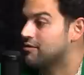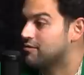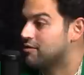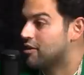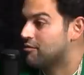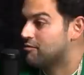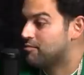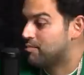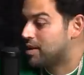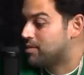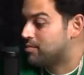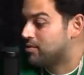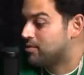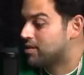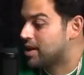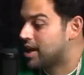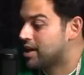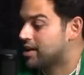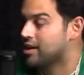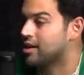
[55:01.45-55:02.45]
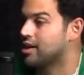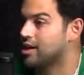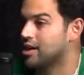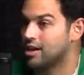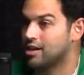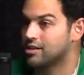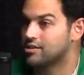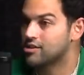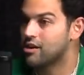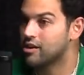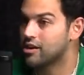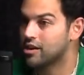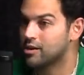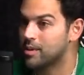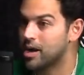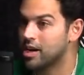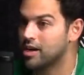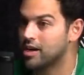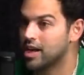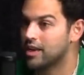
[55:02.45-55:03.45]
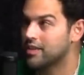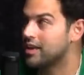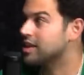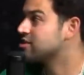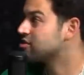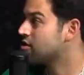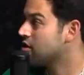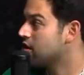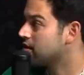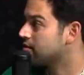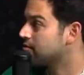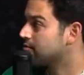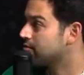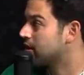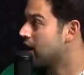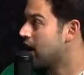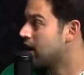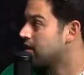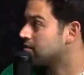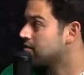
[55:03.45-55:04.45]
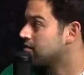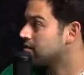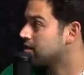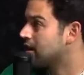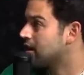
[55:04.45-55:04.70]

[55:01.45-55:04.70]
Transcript: of people like talking about it, and then it's gone, forgotten. I